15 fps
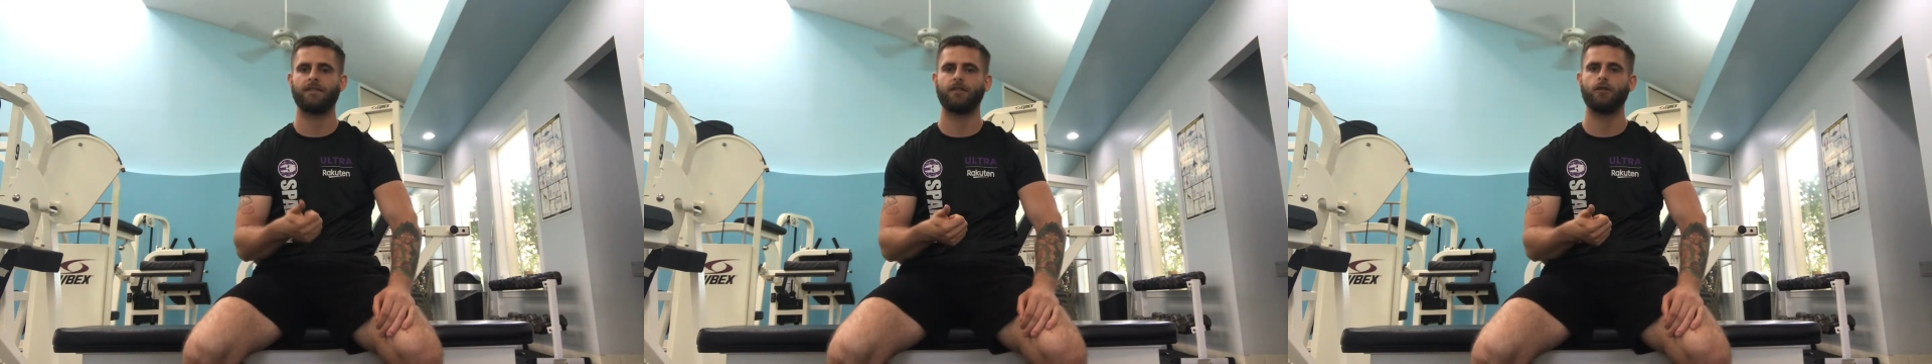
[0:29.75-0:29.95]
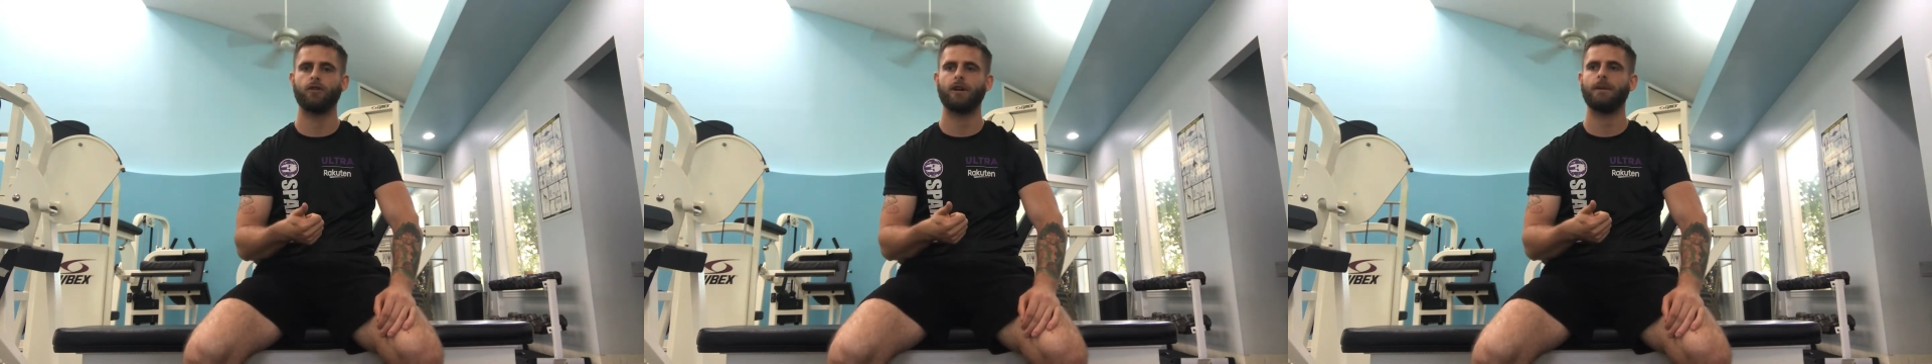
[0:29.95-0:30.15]

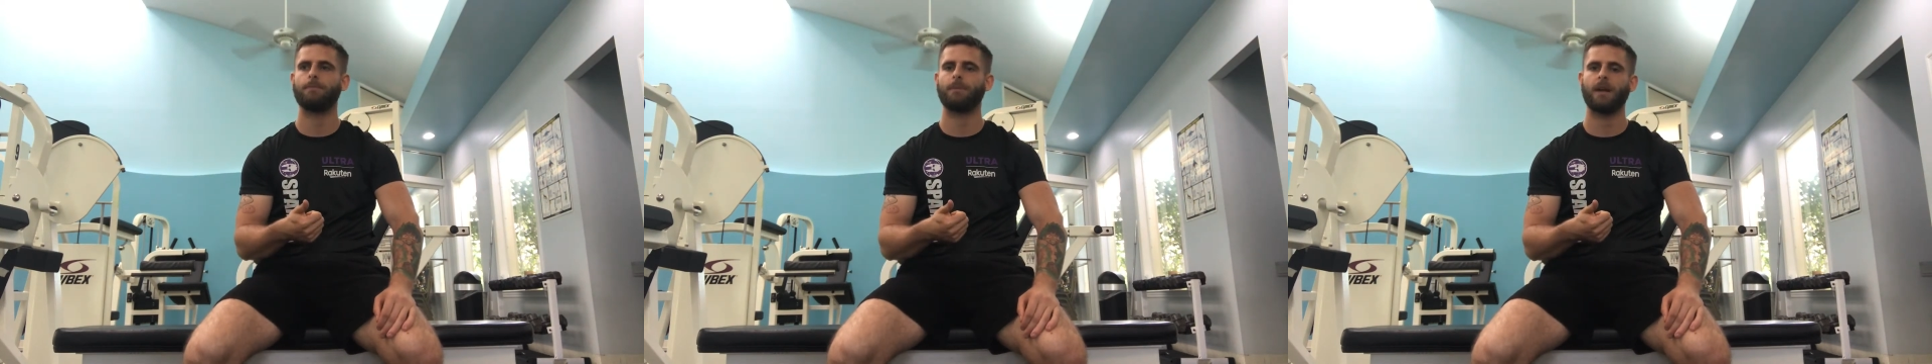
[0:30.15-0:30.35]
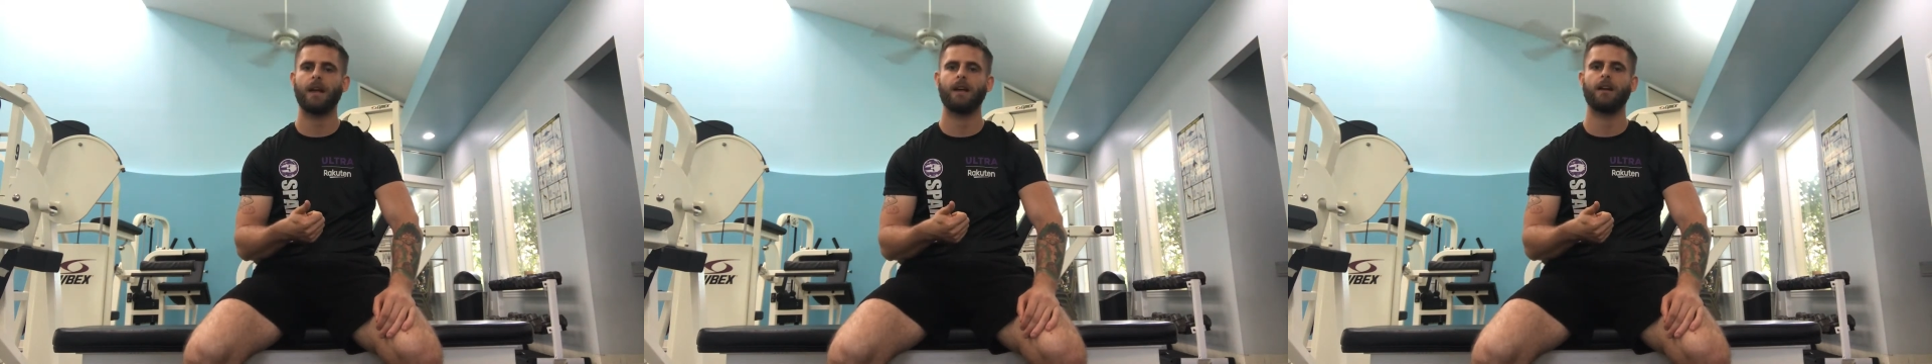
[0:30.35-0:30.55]
grip
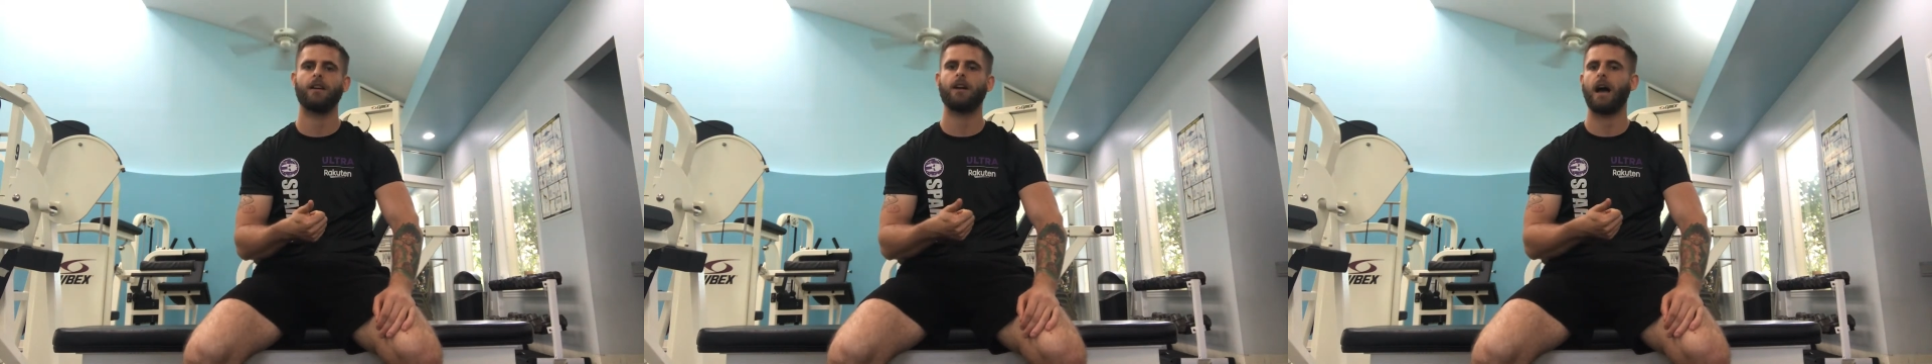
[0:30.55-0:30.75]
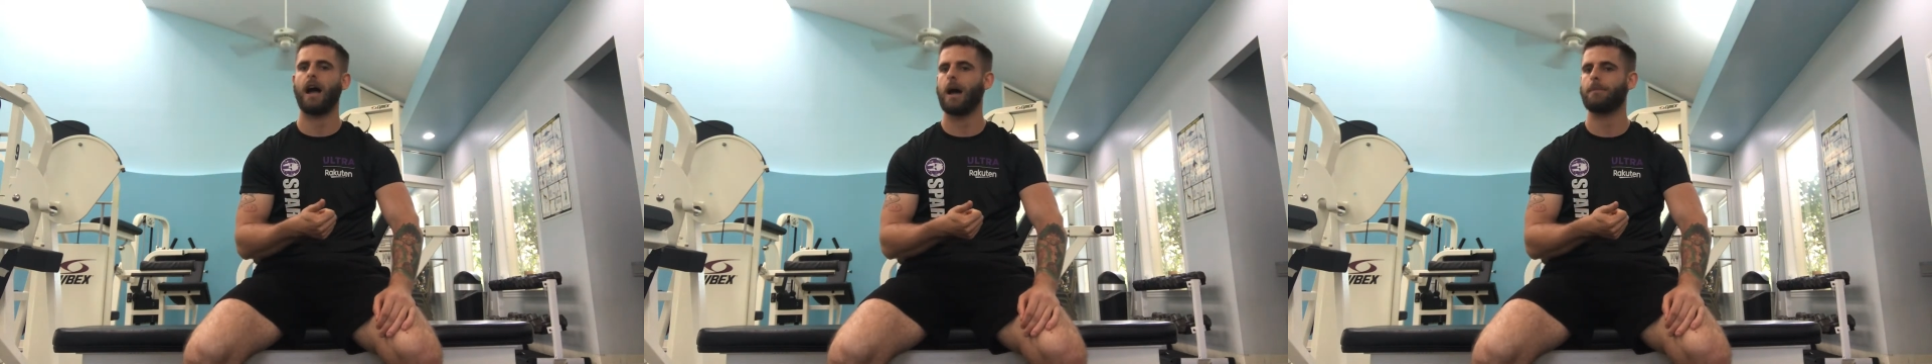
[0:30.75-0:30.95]

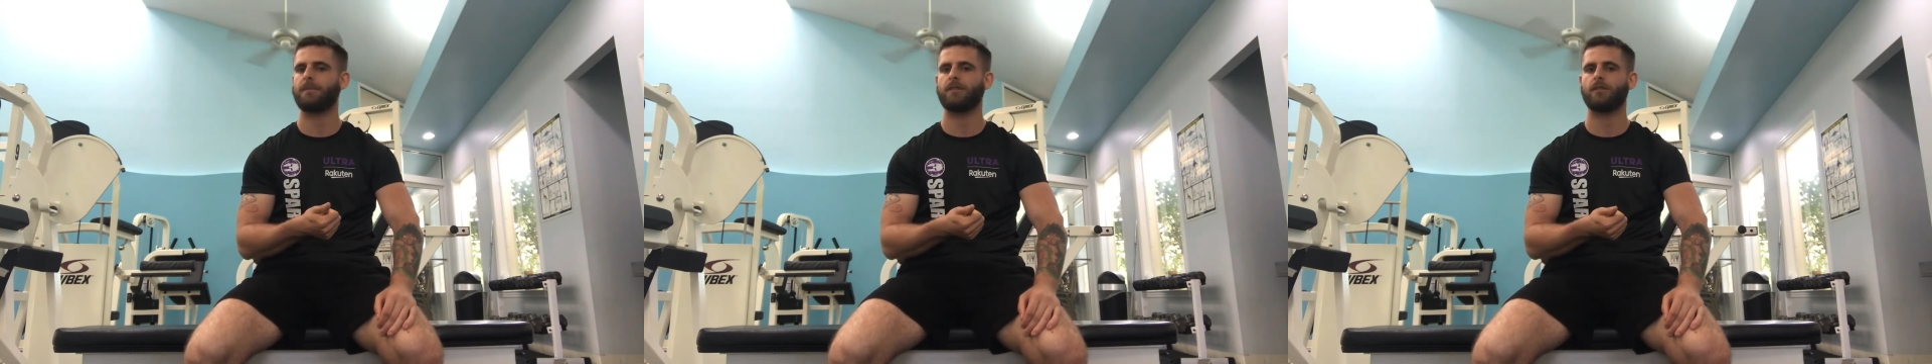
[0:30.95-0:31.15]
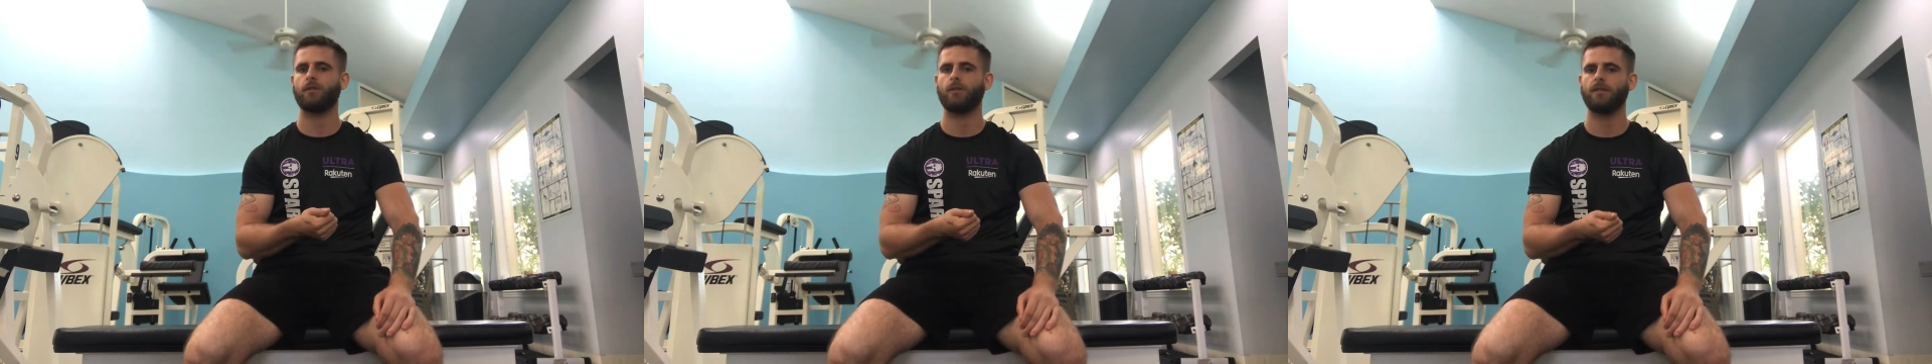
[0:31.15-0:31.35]

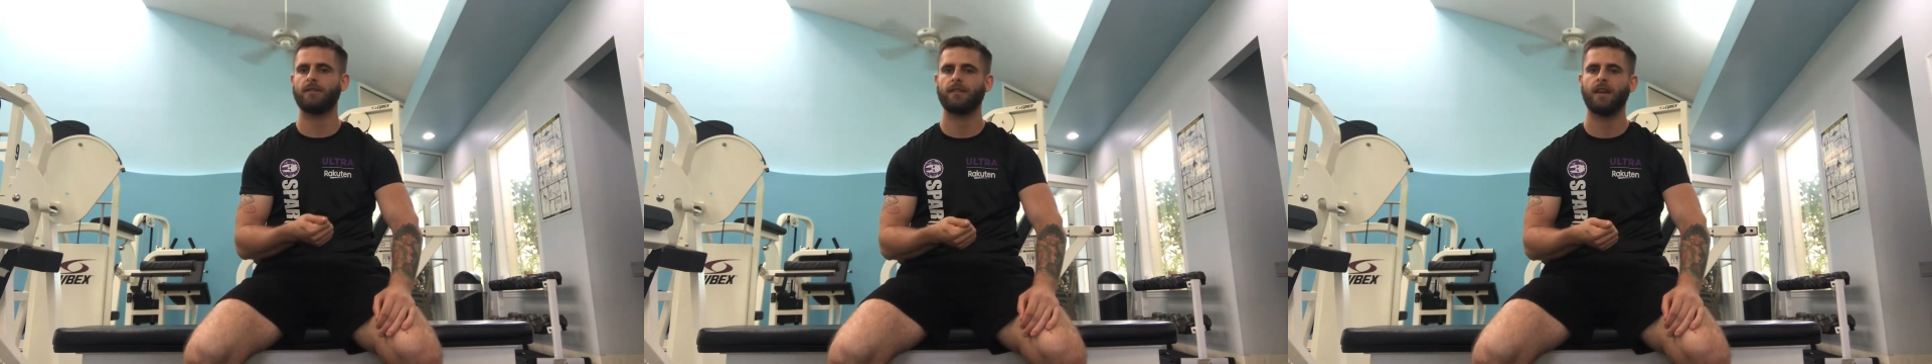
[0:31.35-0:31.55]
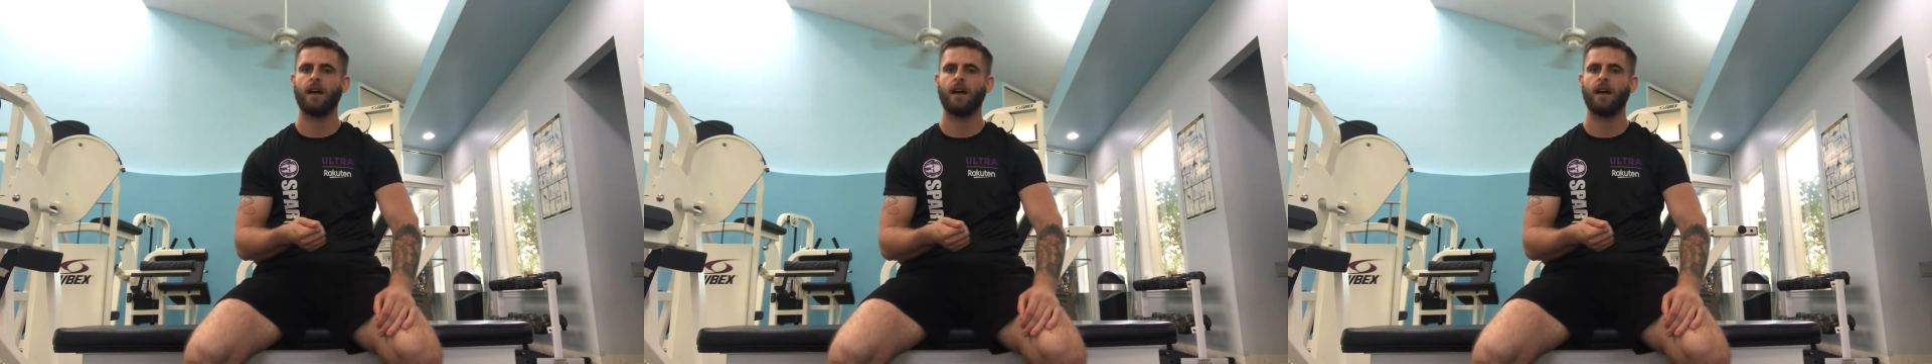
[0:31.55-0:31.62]
obstacles,